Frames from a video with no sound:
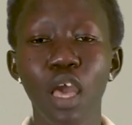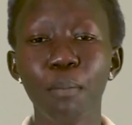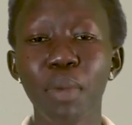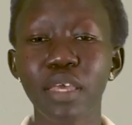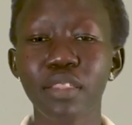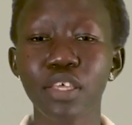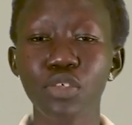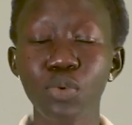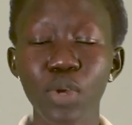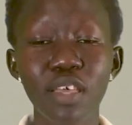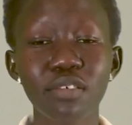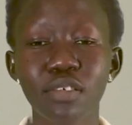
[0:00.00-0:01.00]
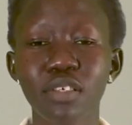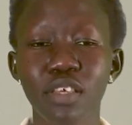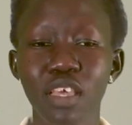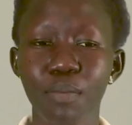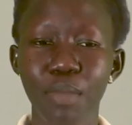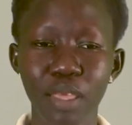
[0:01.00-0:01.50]
by the
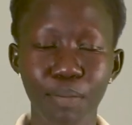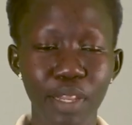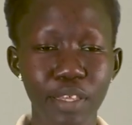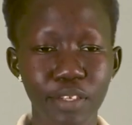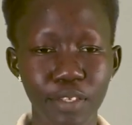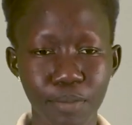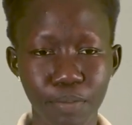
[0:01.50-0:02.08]
USDA My Plate.